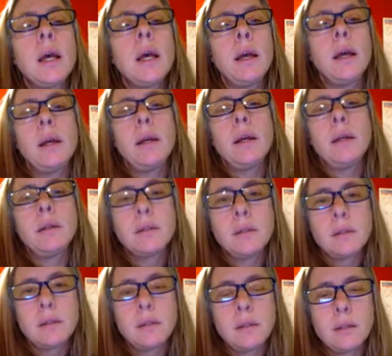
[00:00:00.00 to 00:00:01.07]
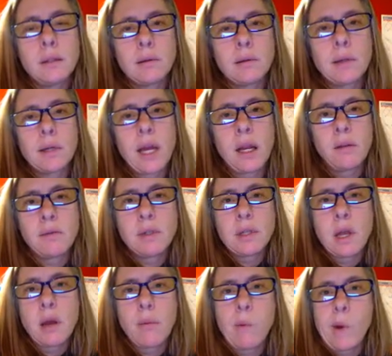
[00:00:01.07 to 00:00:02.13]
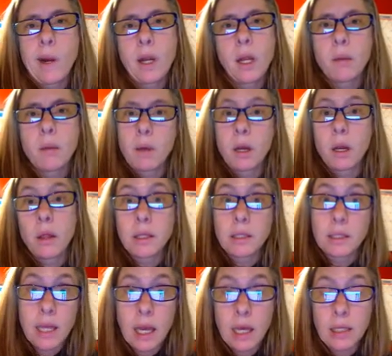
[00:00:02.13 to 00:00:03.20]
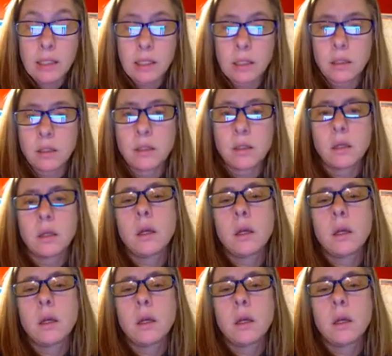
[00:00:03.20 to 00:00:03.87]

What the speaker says: and, kind of stop whining about all these taxes.